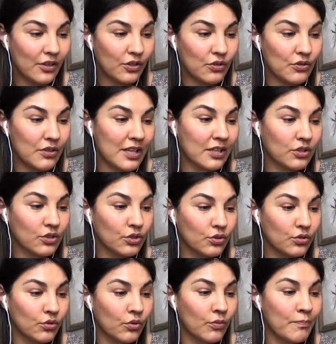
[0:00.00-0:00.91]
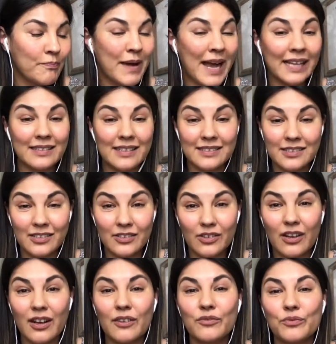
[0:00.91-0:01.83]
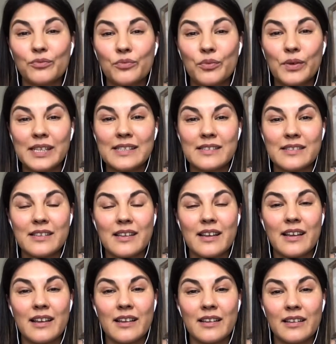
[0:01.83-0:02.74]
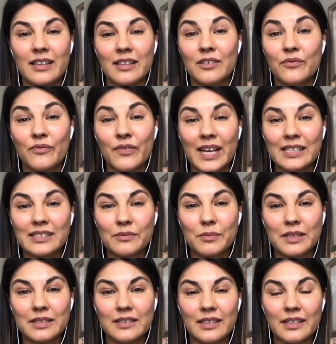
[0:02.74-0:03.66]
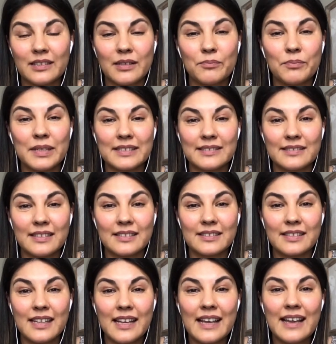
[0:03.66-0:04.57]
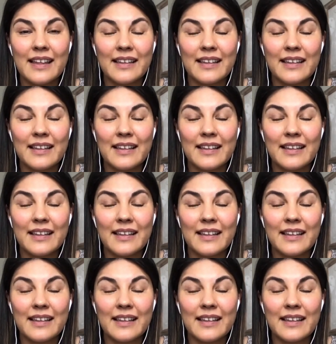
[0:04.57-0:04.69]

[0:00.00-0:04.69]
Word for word: you need to balance it off with an investment in a business